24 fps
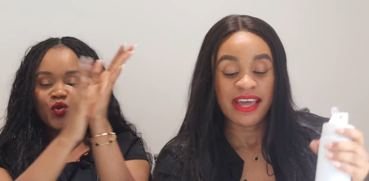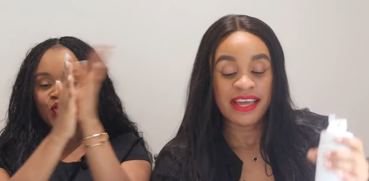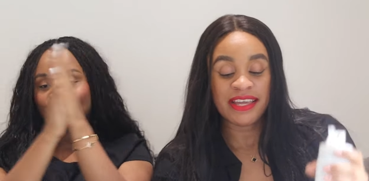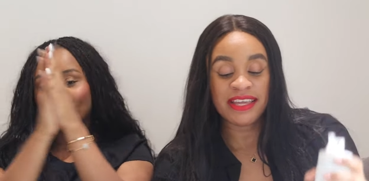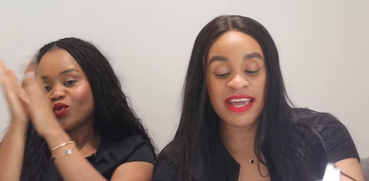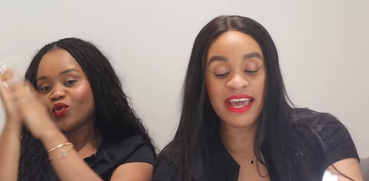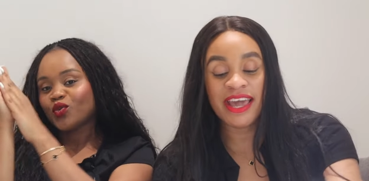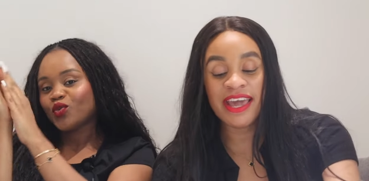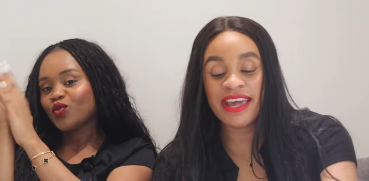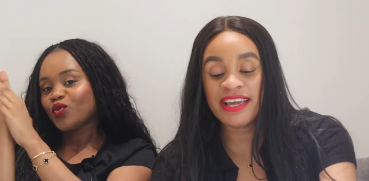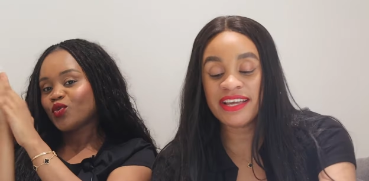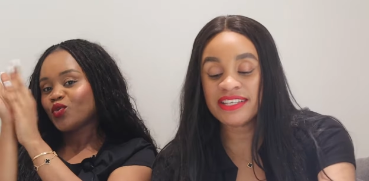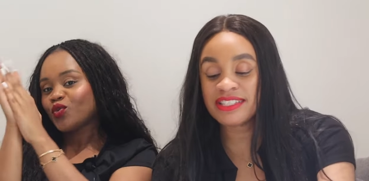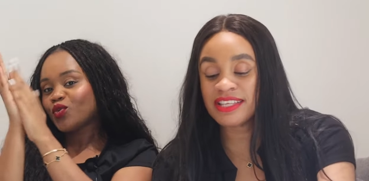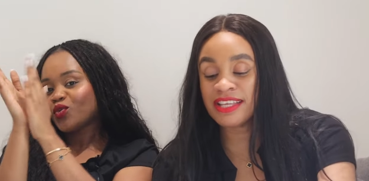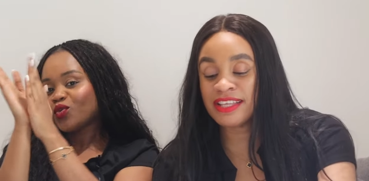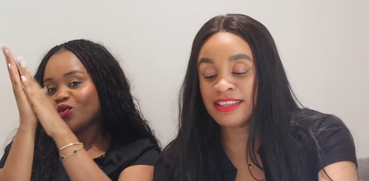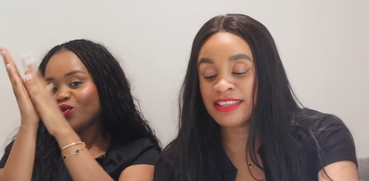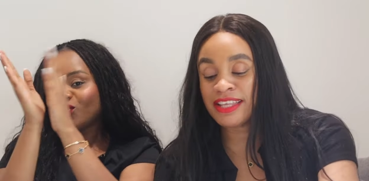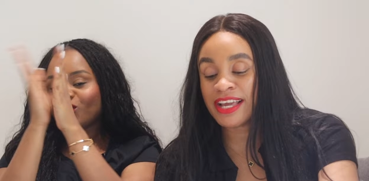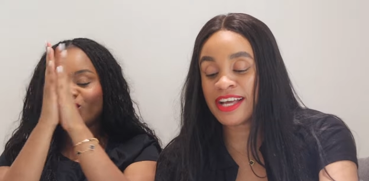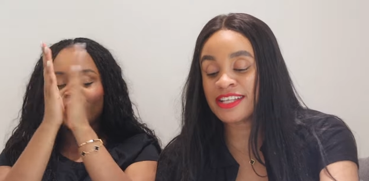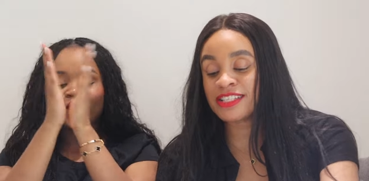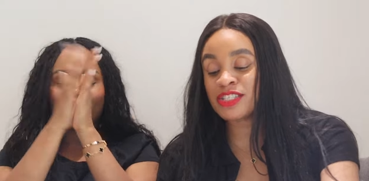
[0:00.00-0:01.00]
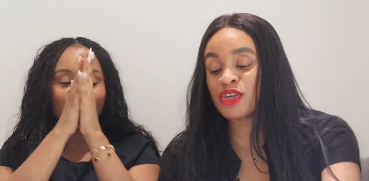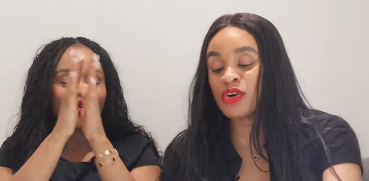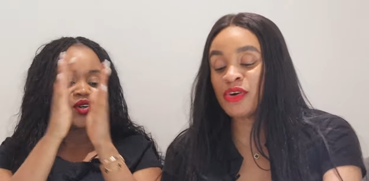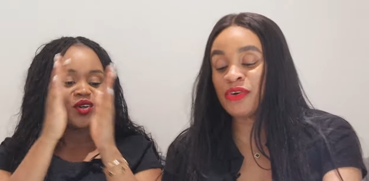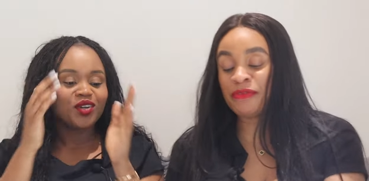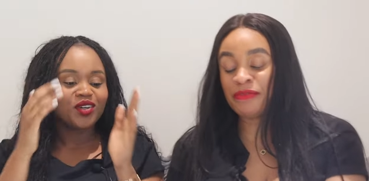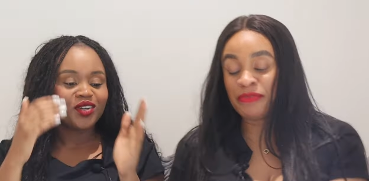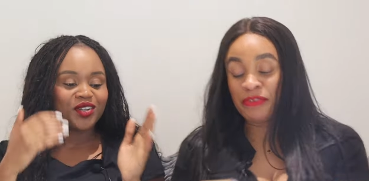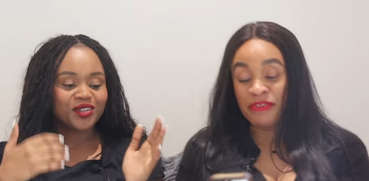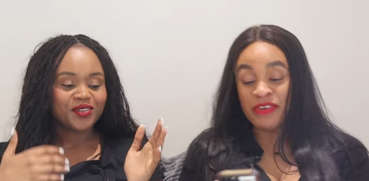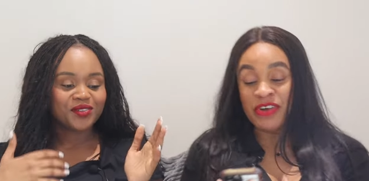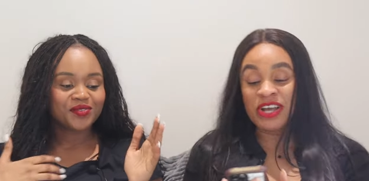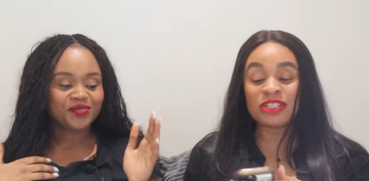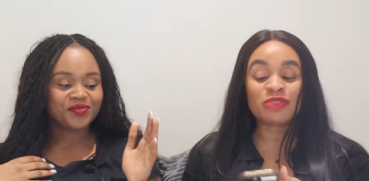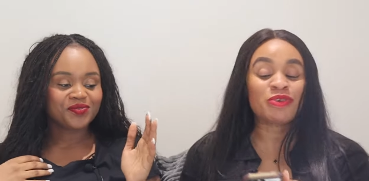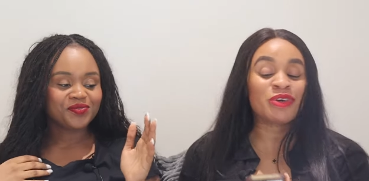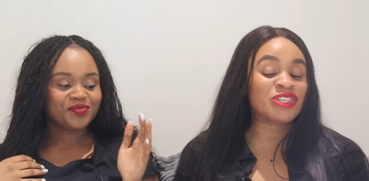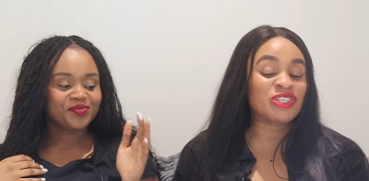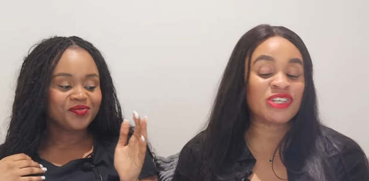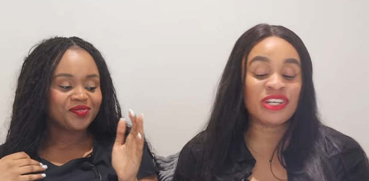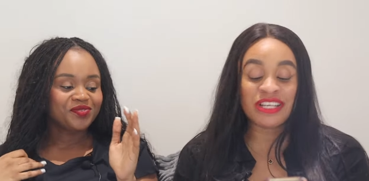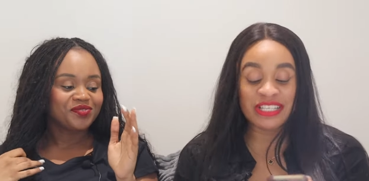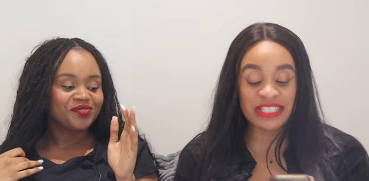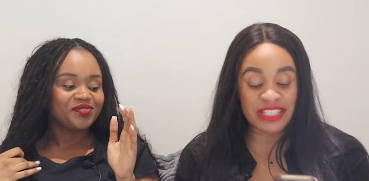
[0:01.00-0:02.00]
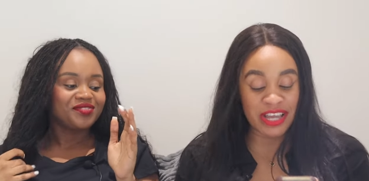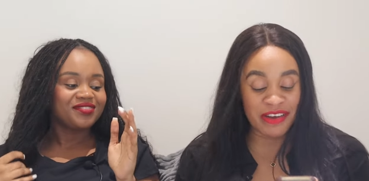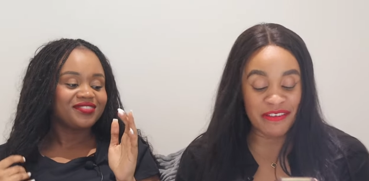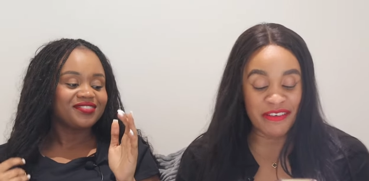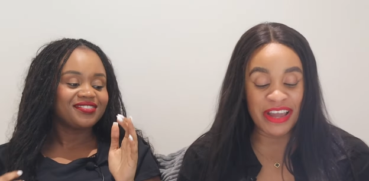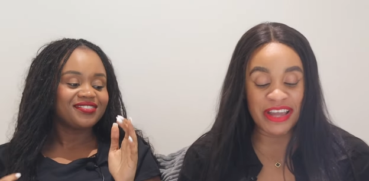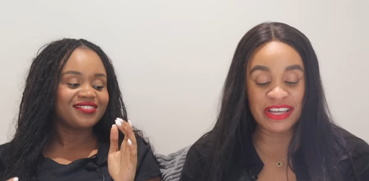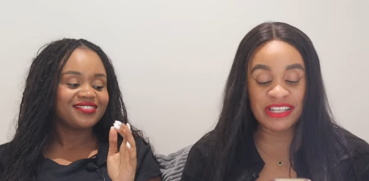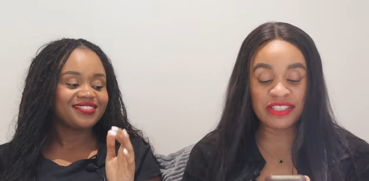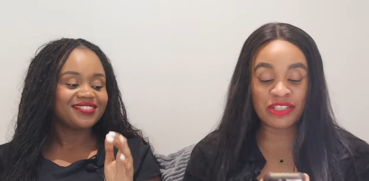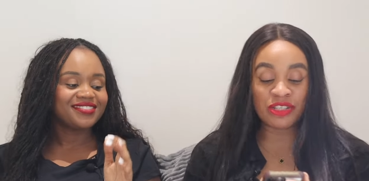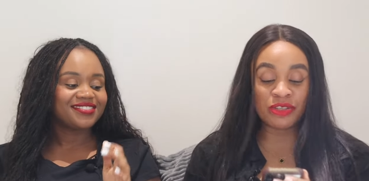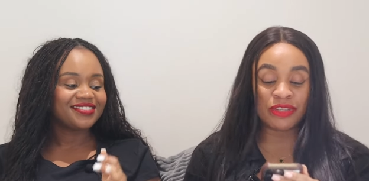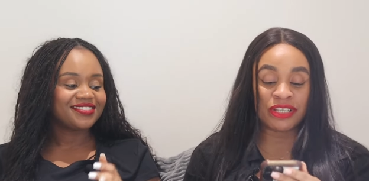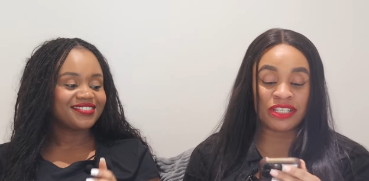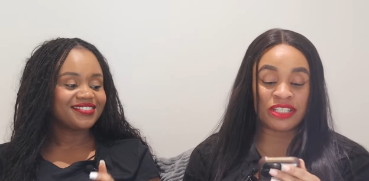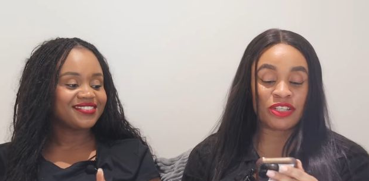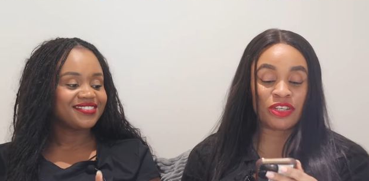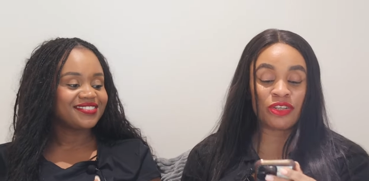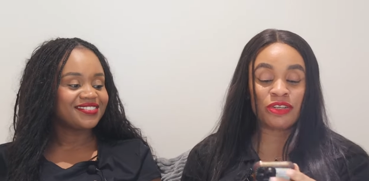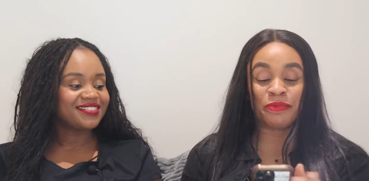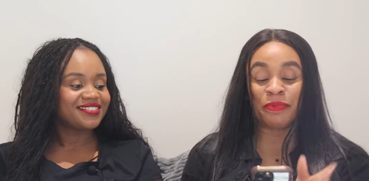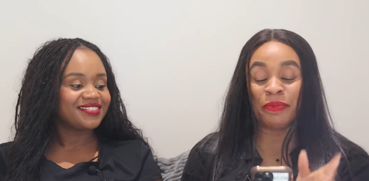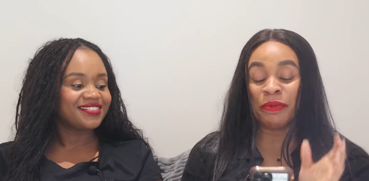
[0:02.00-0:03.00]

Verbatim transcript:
Speaker 1: Yay, Cynthia. So, first question, let's get right into this. So, the